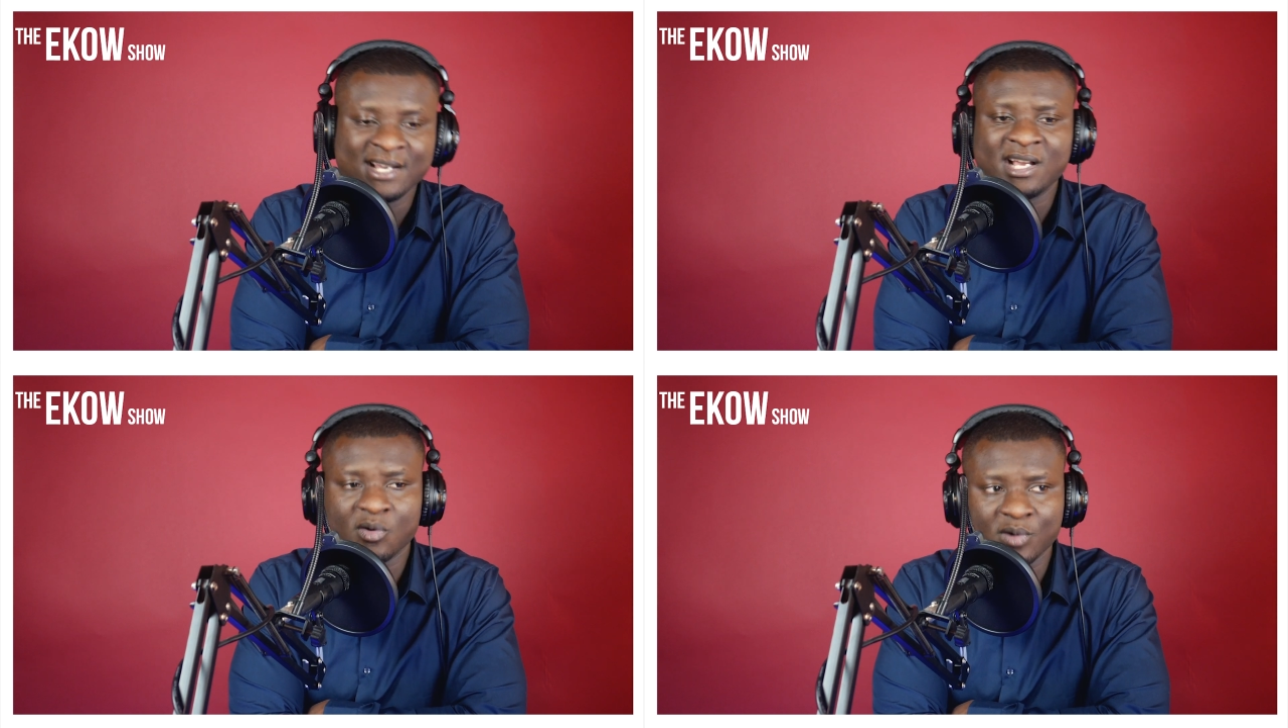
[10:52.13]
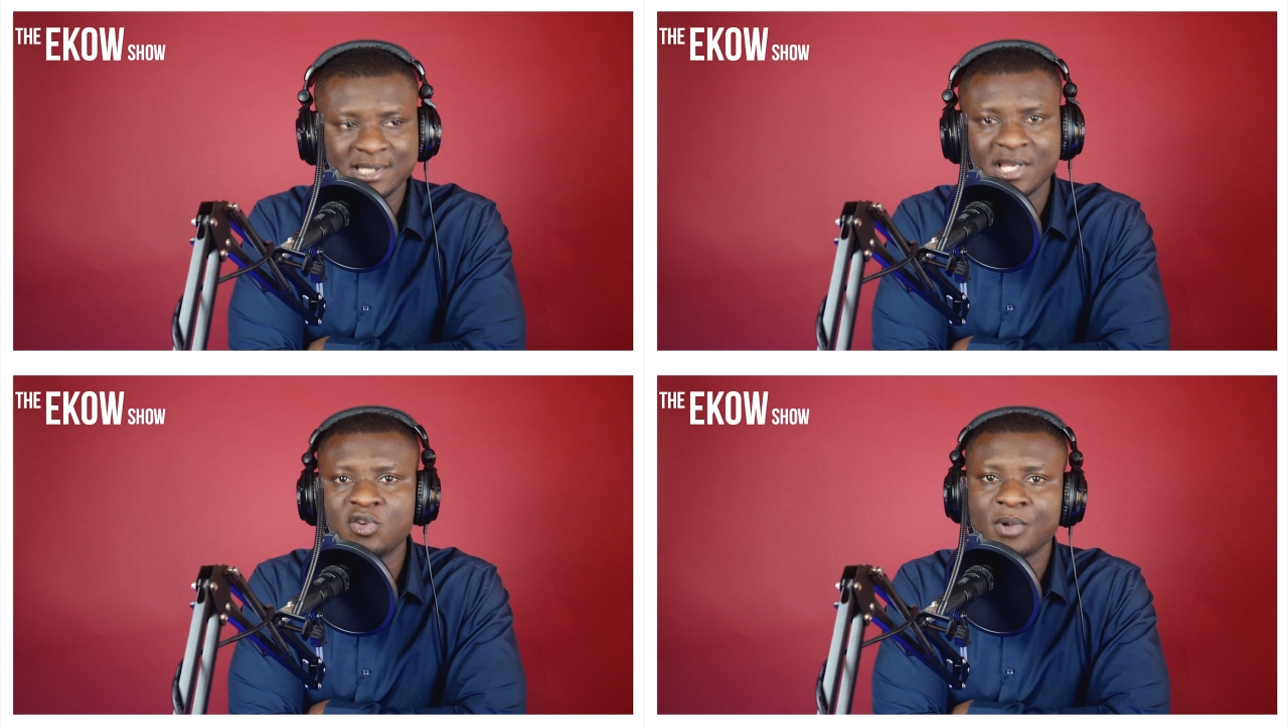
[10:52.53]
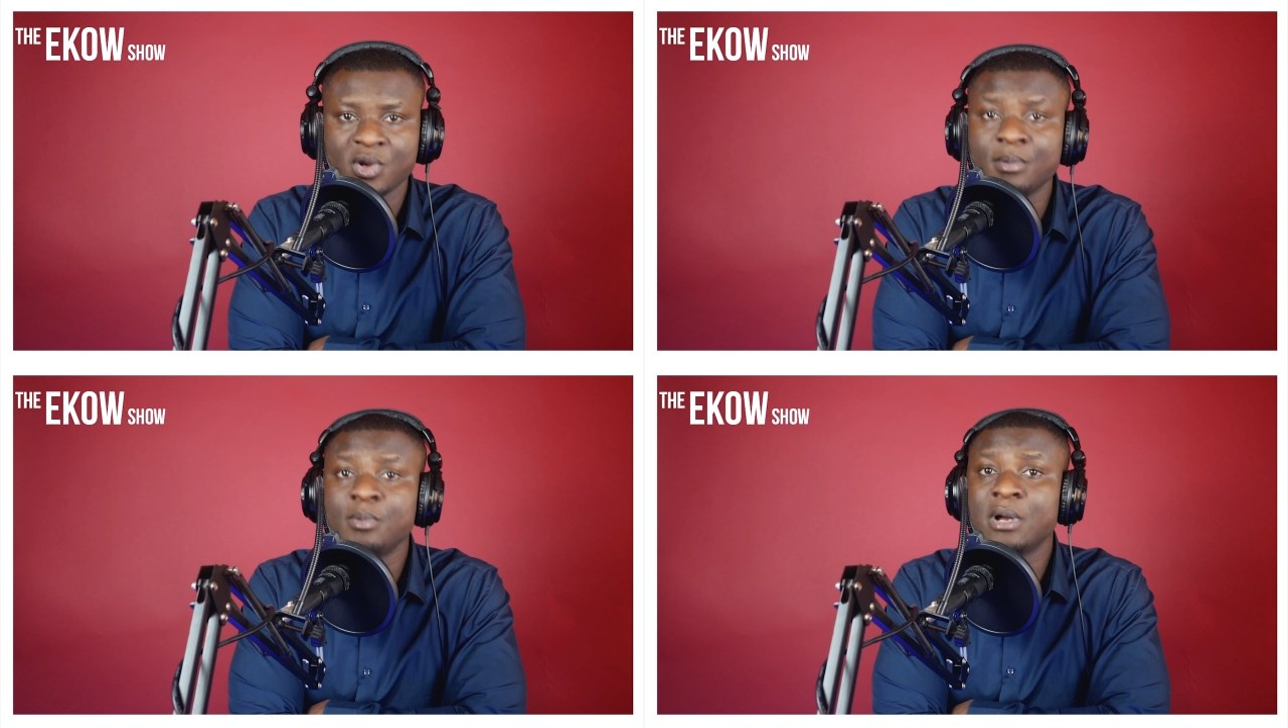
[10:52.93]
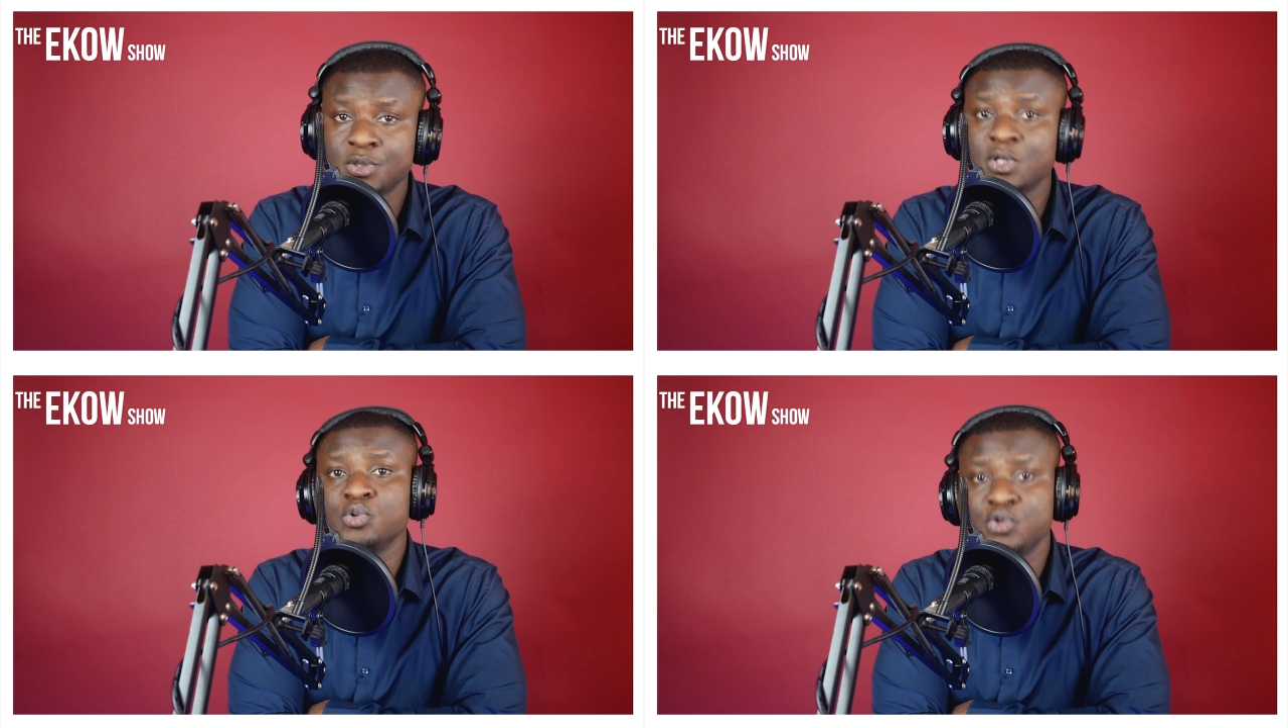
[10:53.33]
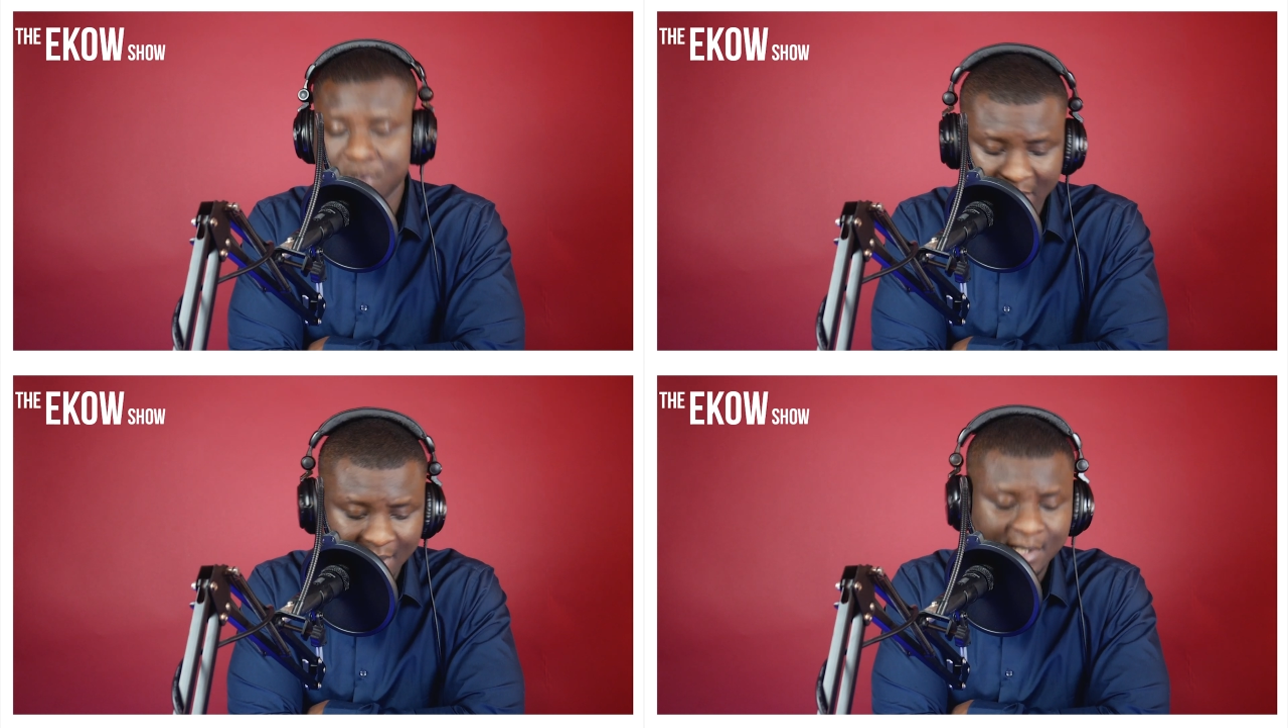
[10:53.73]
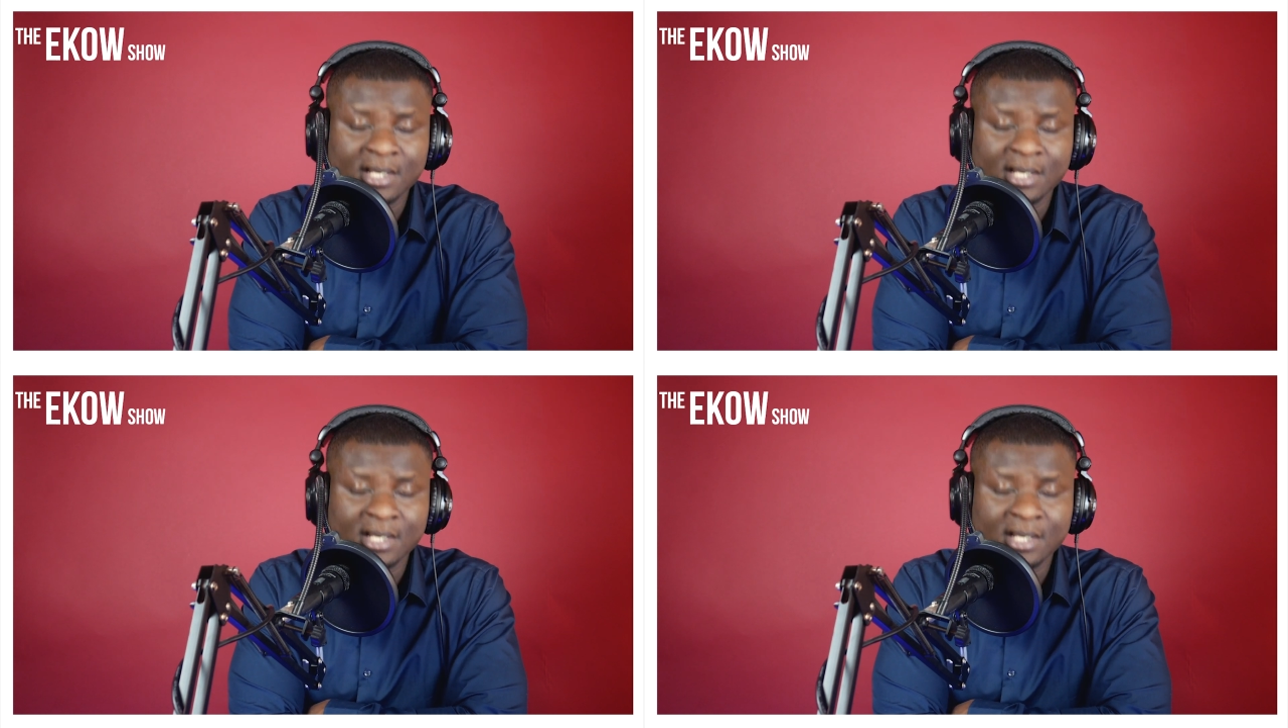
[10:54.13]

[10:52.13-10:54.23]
I was saying when we were so sure.